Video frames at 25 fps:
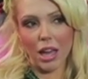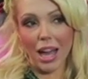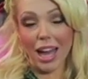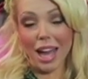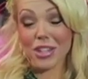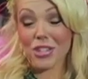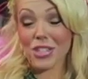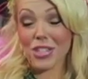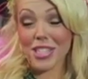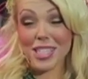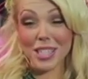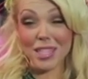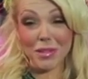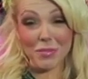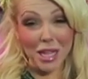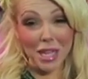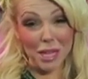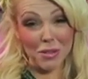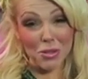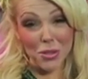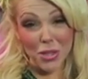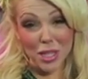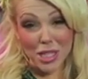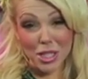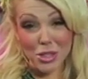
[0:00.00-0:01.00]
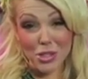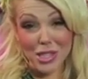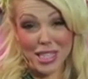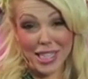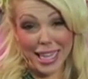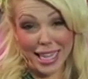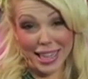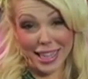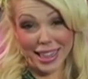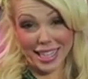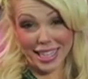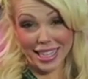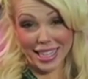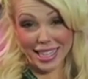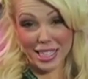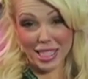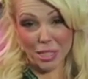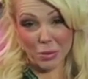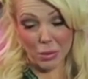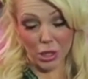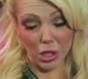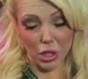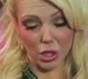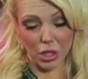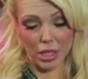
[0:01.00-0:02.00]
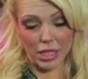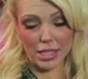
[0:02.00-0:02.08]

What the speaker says: Actually, sometimes what I do is I get the kids meal.